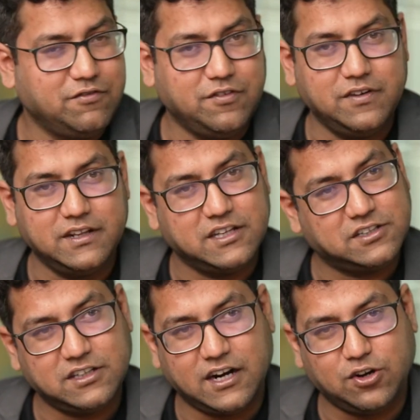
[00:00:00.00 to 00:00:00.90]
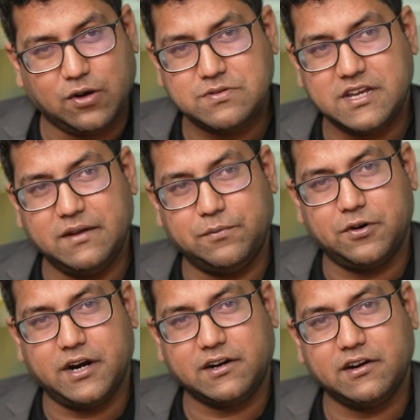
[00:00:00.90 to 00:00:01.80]
This is our top selling
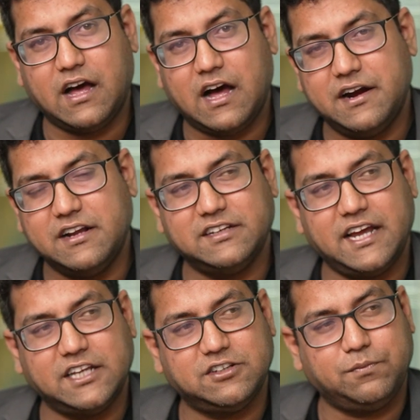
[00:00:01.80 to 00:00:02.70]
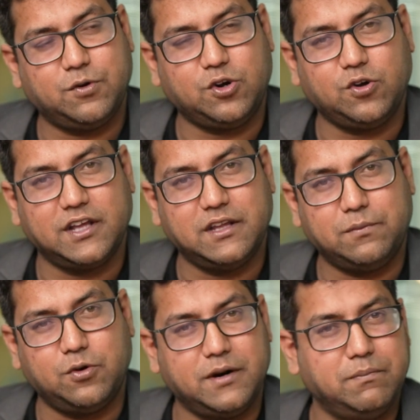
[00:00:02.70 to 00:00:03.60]
product. Our designers have put together
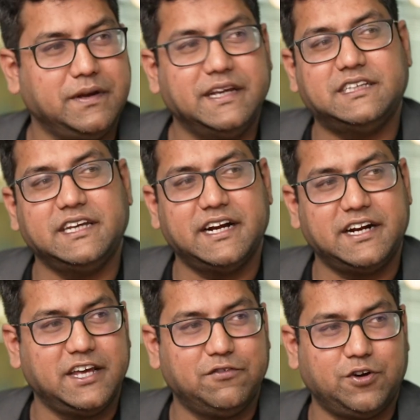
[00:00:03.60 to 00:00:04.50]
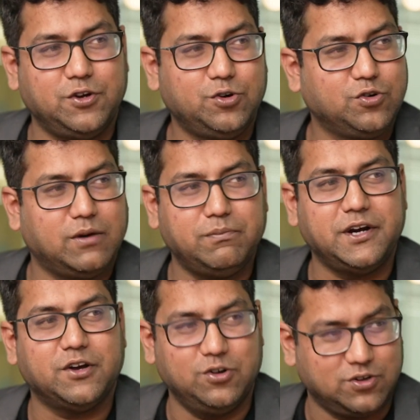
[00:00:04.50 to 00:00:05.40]
product B, C, and D for you to
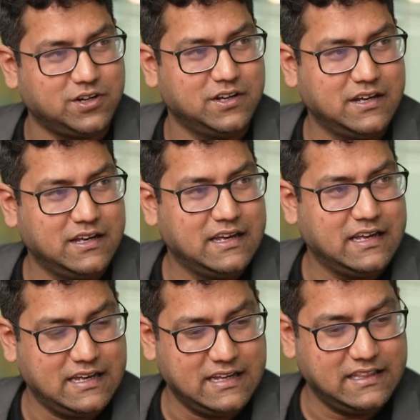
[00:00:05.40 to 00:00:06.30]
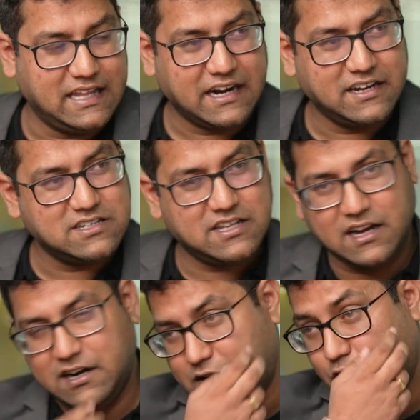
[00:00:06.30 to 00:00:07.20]
complete your look. That is
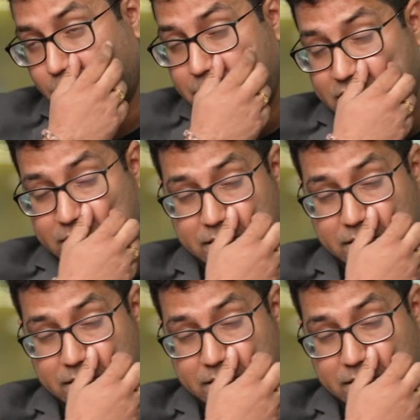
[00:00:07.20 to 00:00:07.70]
the top level